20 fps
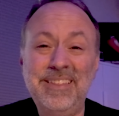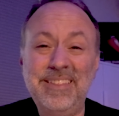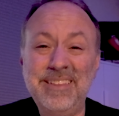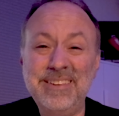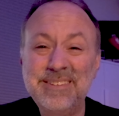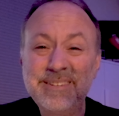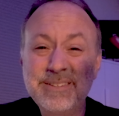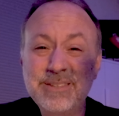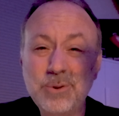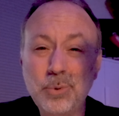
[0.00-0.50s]

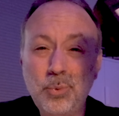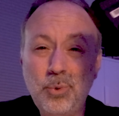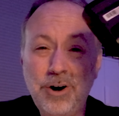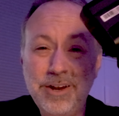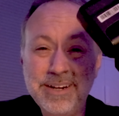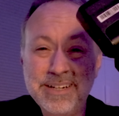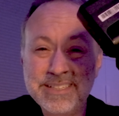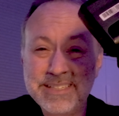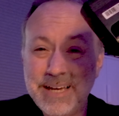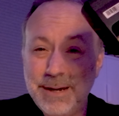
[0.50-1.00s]
This is the
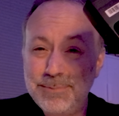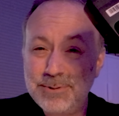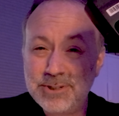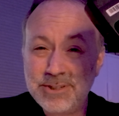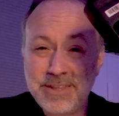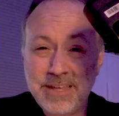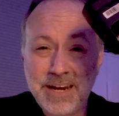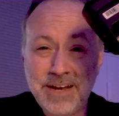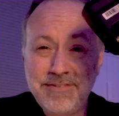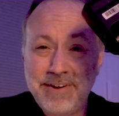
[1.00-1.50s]
one
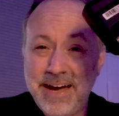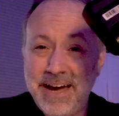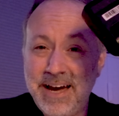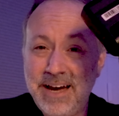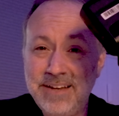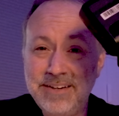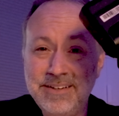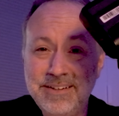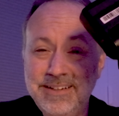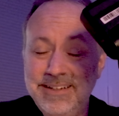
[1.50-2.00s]
exception that I've
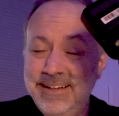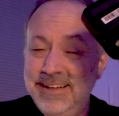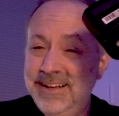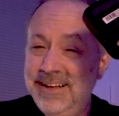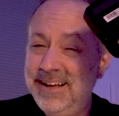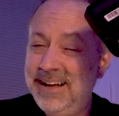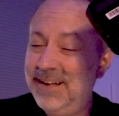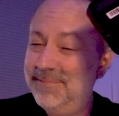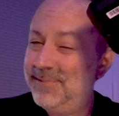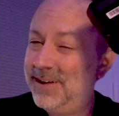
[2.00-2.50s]
had.
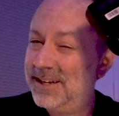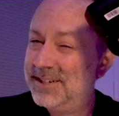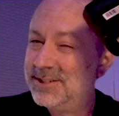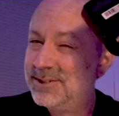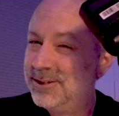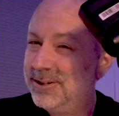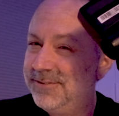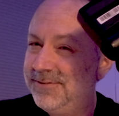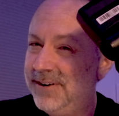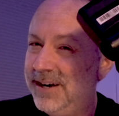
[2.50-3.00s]
I'm not
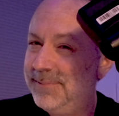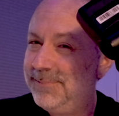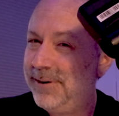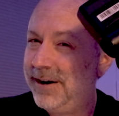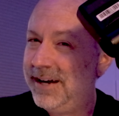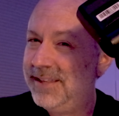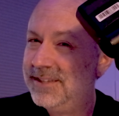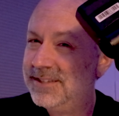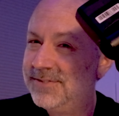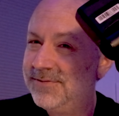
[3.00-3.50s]
sure if I'd
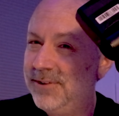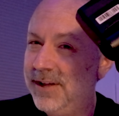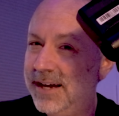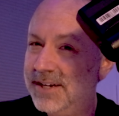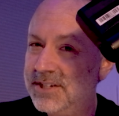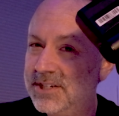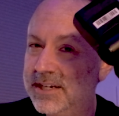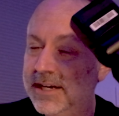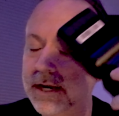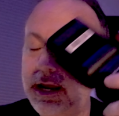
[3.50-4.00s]
buy this
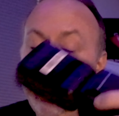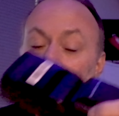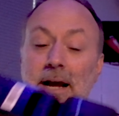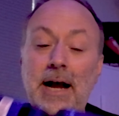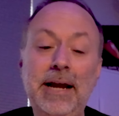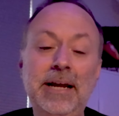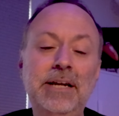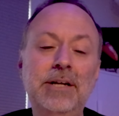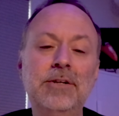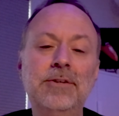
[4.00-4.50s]
flash again.
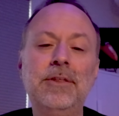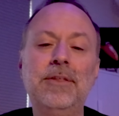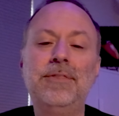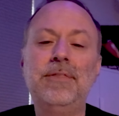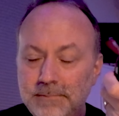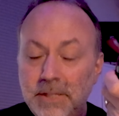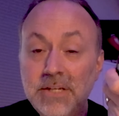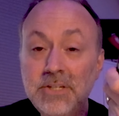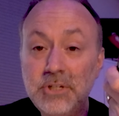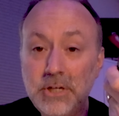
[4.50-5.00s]
I hear
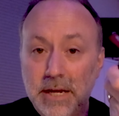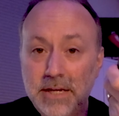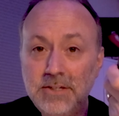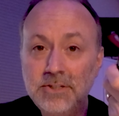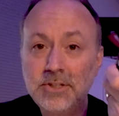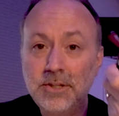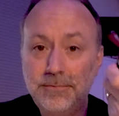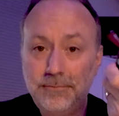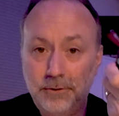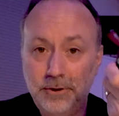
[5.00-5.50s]
that they
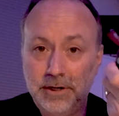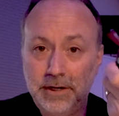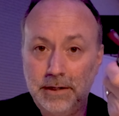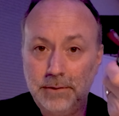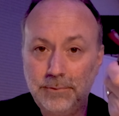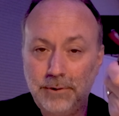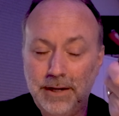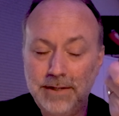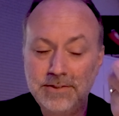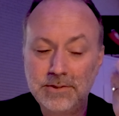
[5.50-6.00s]
changed the
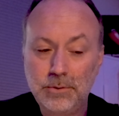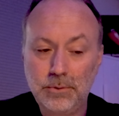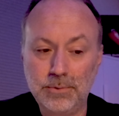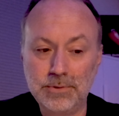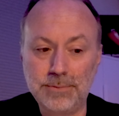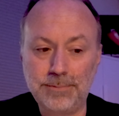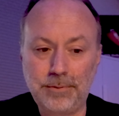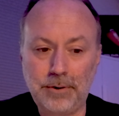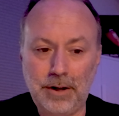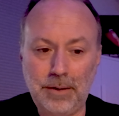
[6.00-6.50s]
footing, right? So it
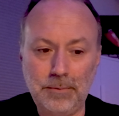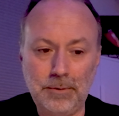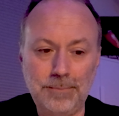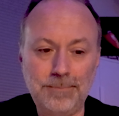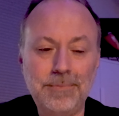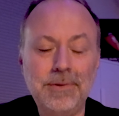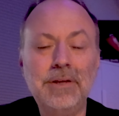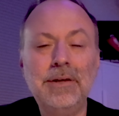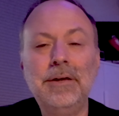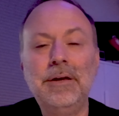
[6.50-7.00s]
was a
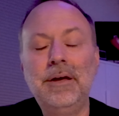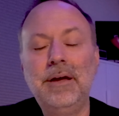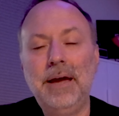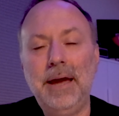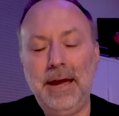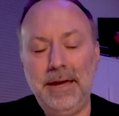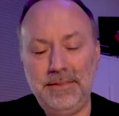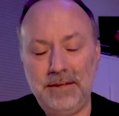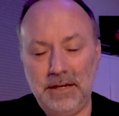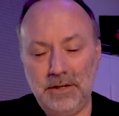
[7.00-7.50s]
problem
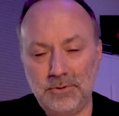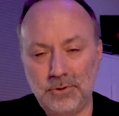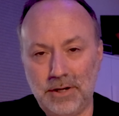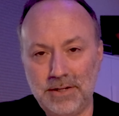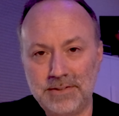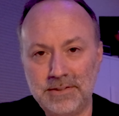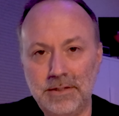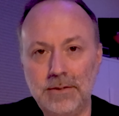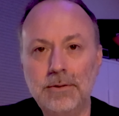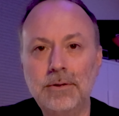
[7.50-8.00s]
and they
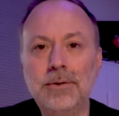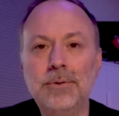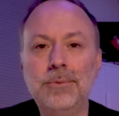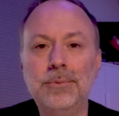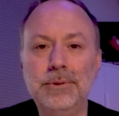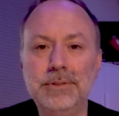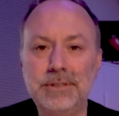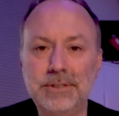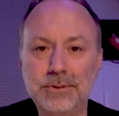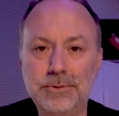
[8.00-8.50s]
addressed it,
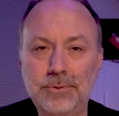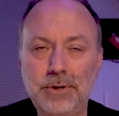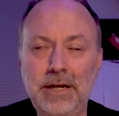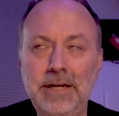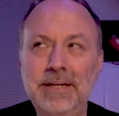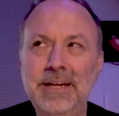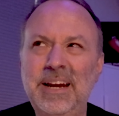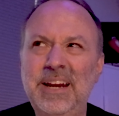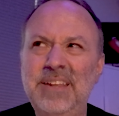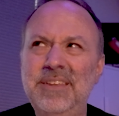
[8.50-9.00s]
which is
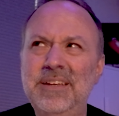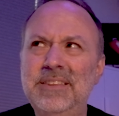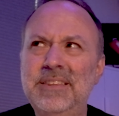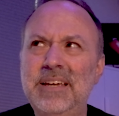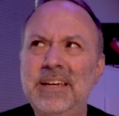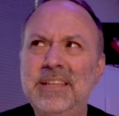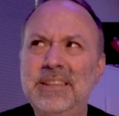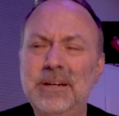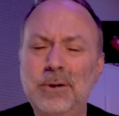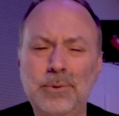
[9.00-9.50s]
great. And I
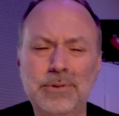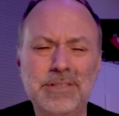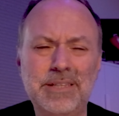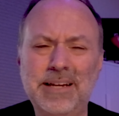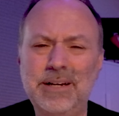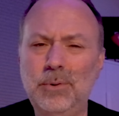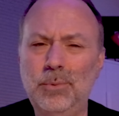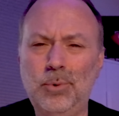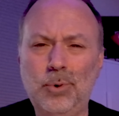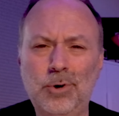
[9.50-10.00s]
think there was
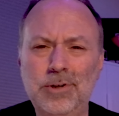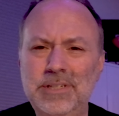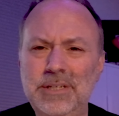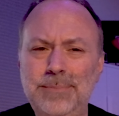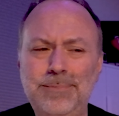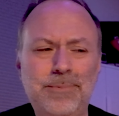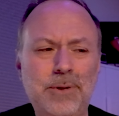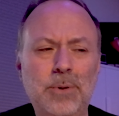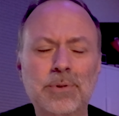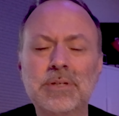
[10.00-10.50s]
like a warranty.
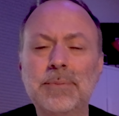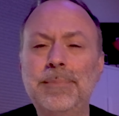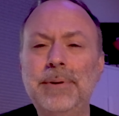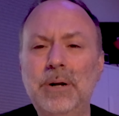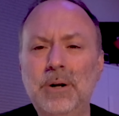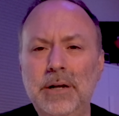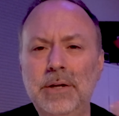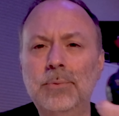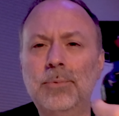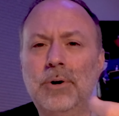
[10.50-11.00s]
There was a
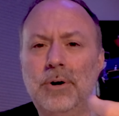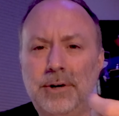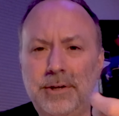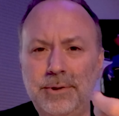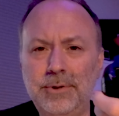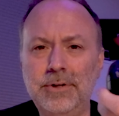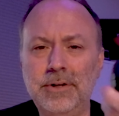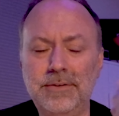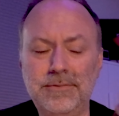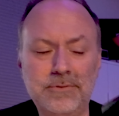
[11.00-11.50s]
period where
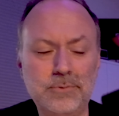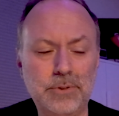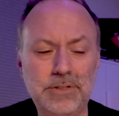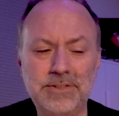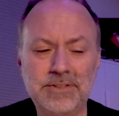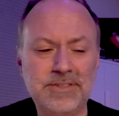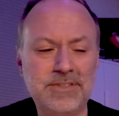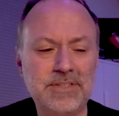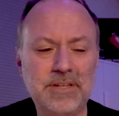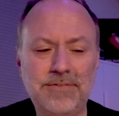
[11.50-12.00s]
you could have
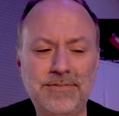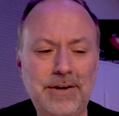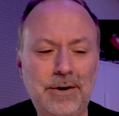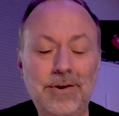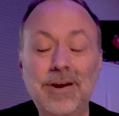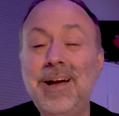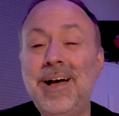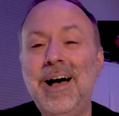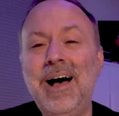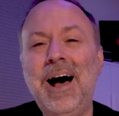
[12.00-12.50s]
switched this stuff
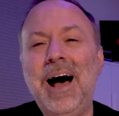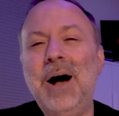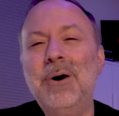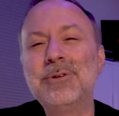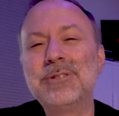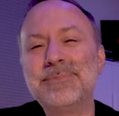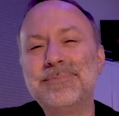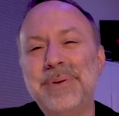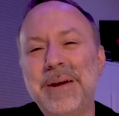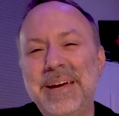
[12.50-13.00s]
out. I
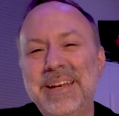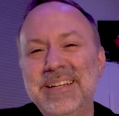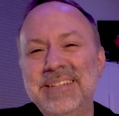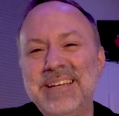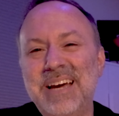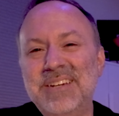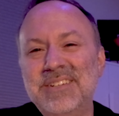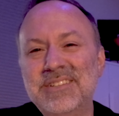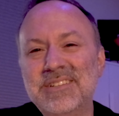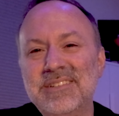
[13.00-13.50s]
wasn't paying
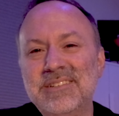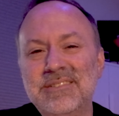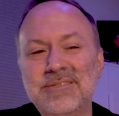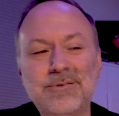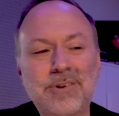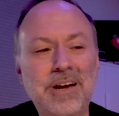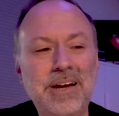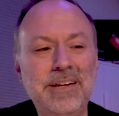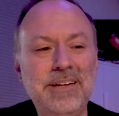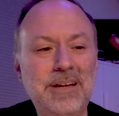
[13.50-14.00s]
attention,
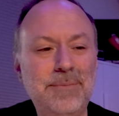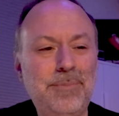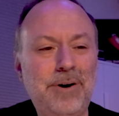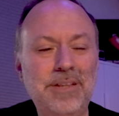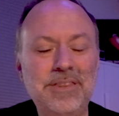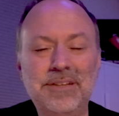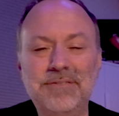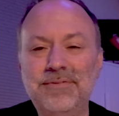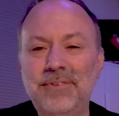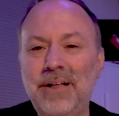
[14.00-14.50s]
right? I
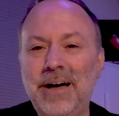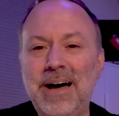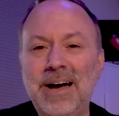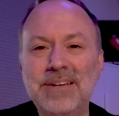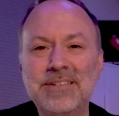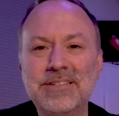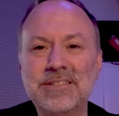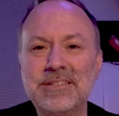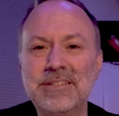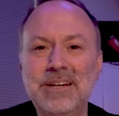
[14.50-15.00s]
bought the
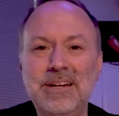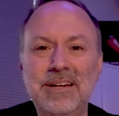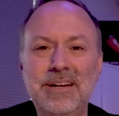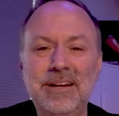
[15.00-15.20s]
flash.